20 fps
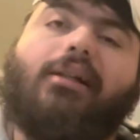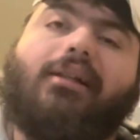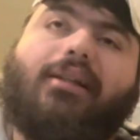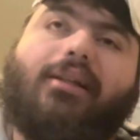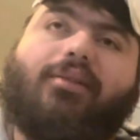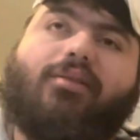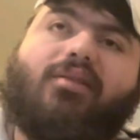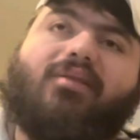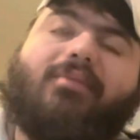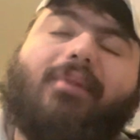
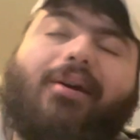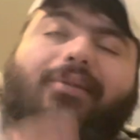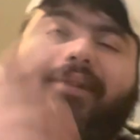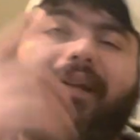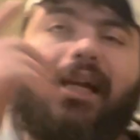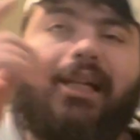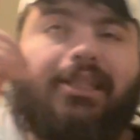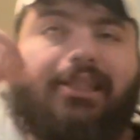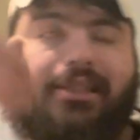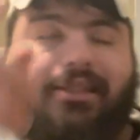This is my
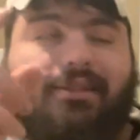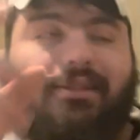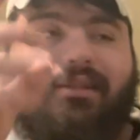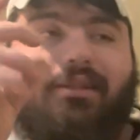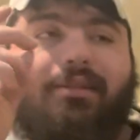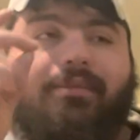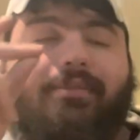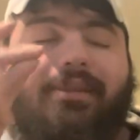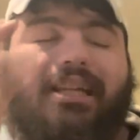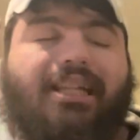reaction to
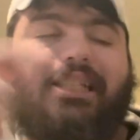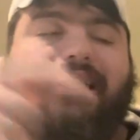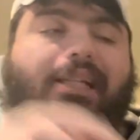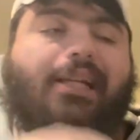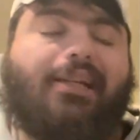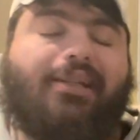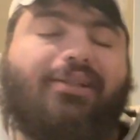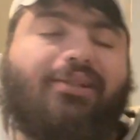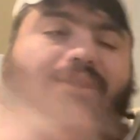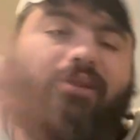Lil Man
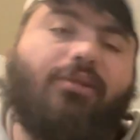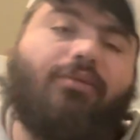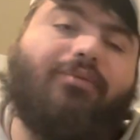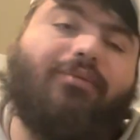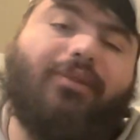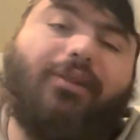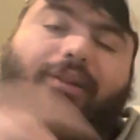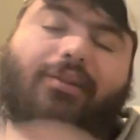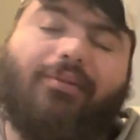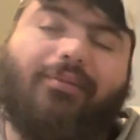J, So
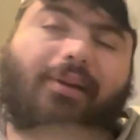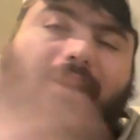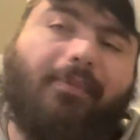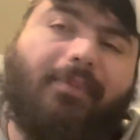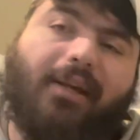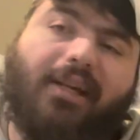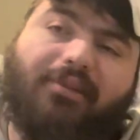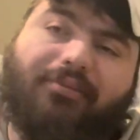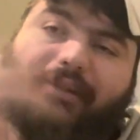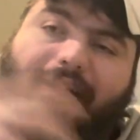Real. Rap
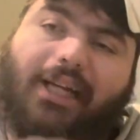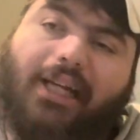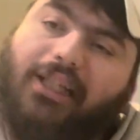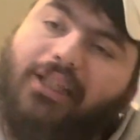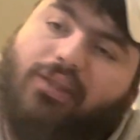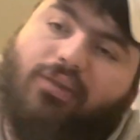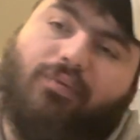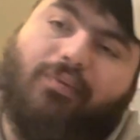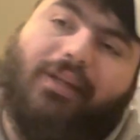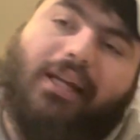House
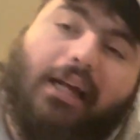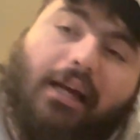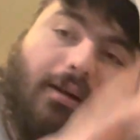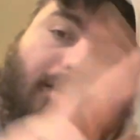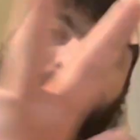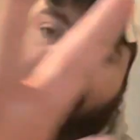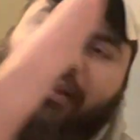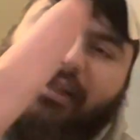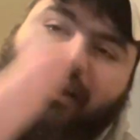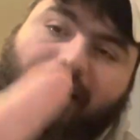Reactions, we out.
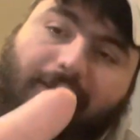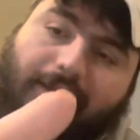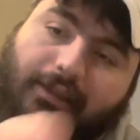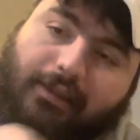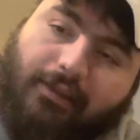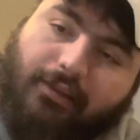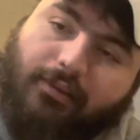Peace.